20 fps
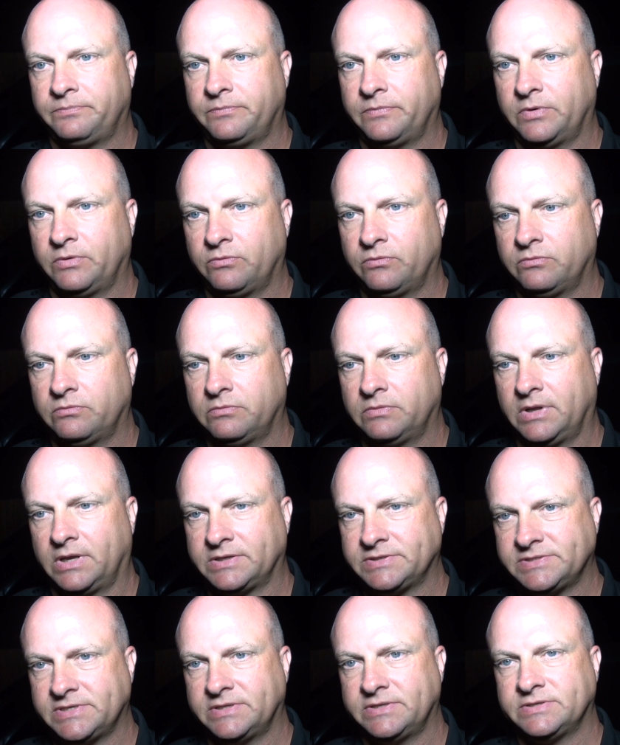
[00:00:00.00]
but like
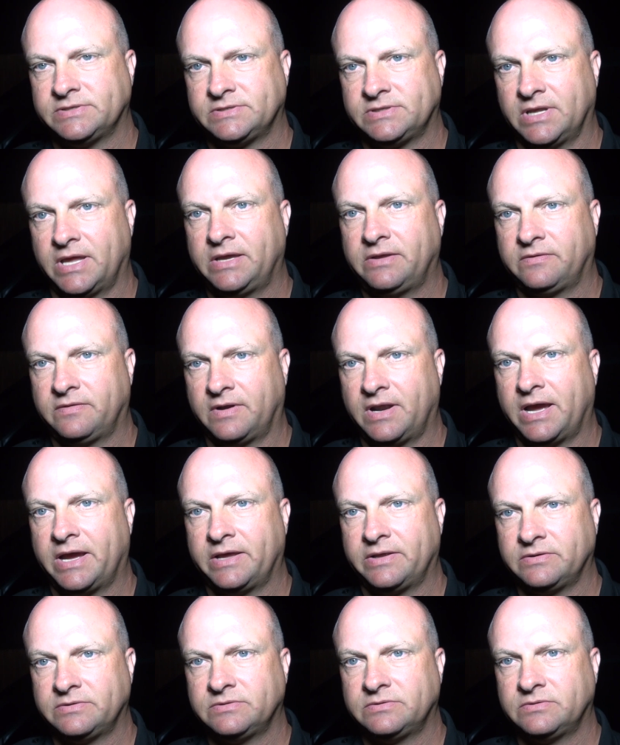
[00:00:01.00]
I said, this late
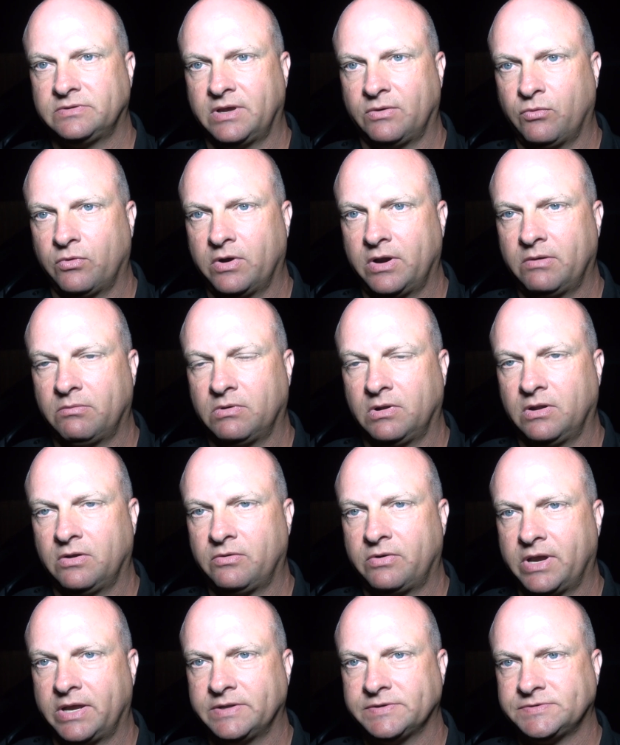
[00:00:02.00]
tonight, they were able to
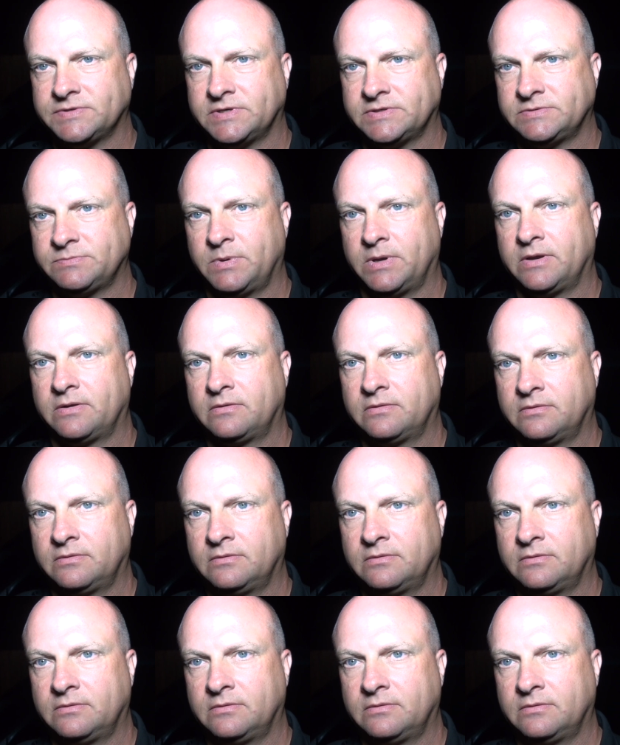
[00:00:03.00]
locate a suspect.